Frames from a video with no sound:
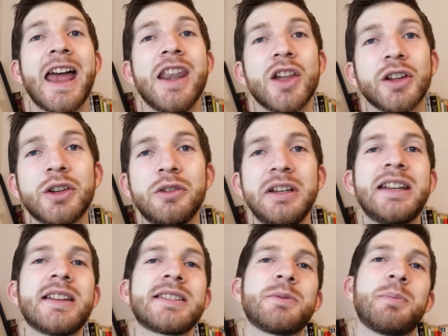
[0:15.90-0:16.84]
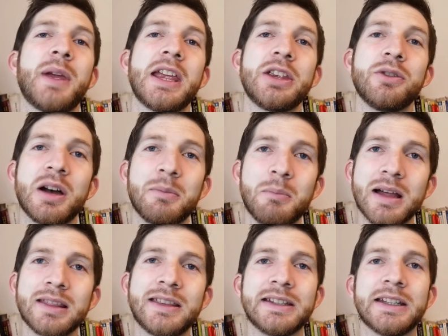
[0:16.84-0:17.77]
and not only does it pay you a
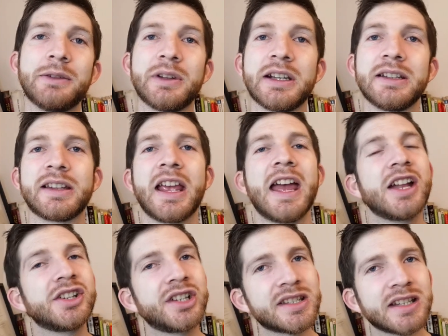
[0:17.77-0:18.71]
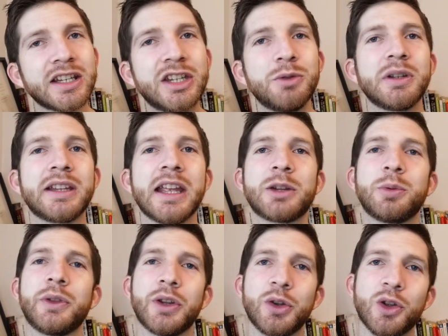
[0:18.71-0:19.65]
monthly dividend just like you would
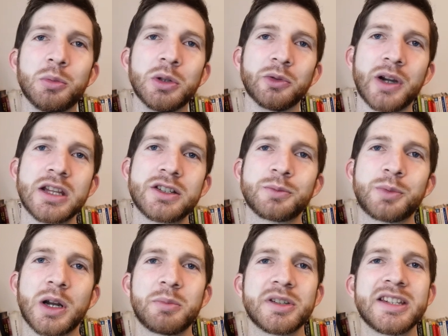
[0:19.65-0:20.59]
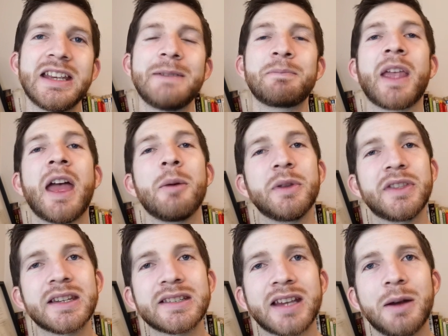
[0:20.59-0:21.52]
get with a normal rental property, but
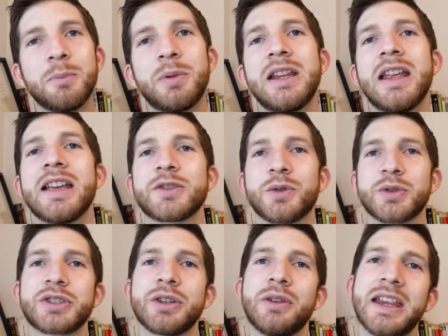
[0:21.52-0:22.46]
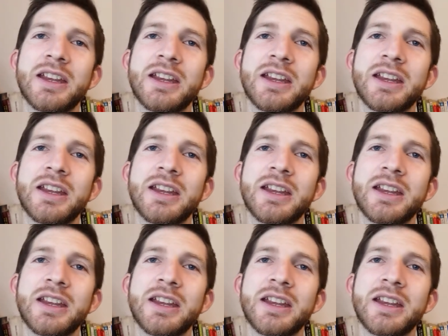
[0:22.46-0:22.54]
this company has also